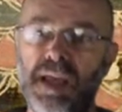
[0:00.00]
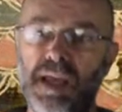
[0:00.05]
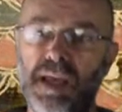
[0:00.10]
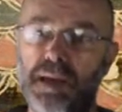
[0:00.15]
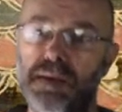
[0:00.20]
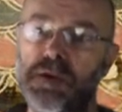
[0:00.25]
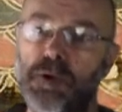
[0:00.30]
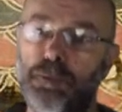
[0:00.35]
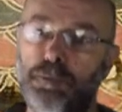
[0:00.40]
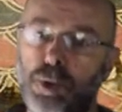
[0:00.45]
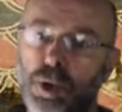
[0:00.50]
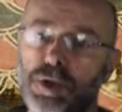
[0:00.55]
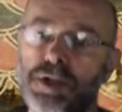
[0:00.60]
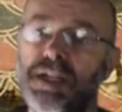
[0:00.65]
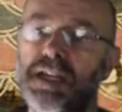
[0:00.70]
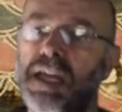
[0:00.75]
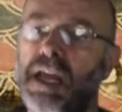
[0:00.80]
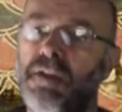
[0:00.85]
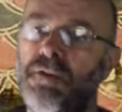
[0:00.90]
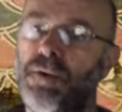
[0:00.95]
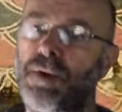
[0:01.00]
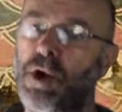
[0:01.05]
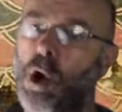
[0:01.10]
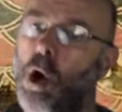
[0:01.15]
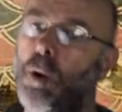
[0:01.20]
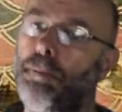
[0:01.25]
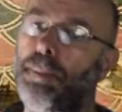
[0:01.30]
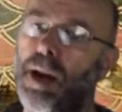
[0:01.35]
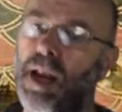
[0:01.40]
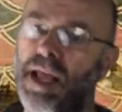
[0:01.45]
is to put together a
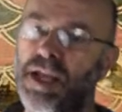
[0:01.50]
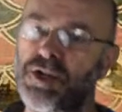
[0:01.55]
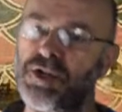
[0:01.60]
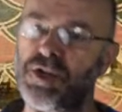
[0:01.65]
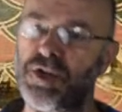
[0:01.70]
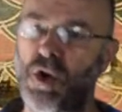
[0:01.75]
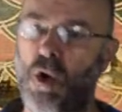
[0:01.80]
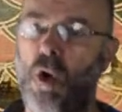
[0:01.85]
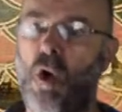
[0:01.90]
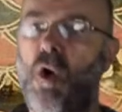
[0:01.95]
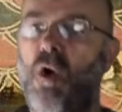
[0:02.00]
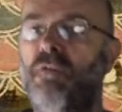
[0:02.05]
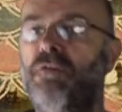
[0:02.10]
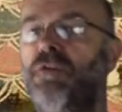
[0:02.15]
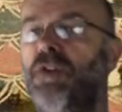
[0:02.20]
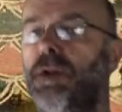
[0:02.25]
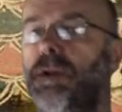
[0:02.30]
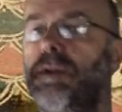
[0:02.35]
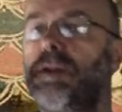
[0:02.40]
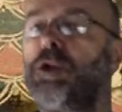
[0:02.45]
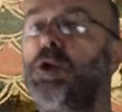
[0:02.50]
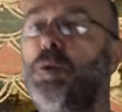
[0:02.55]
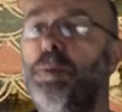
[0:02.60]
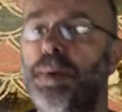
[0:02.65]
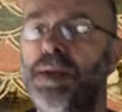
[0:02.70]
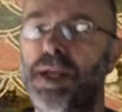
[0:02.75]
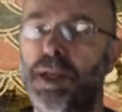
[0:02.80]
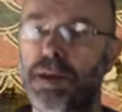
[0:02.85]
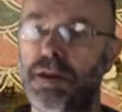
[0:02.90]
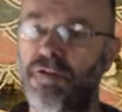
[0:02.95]
compilation of the
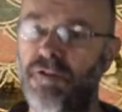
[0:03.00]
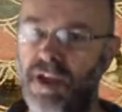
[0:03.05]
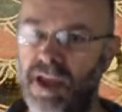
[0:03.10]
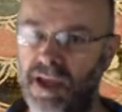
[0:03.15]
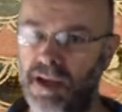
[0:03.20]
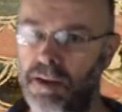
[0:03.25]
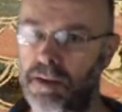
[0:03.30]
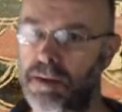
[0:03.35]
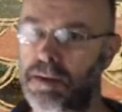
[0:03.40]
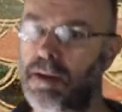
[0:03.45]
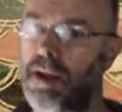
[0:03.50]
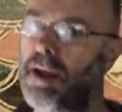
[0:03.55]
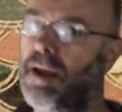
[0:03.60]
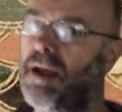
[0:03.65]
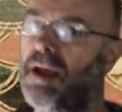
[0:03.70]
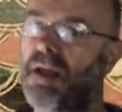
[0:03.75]
stupidest things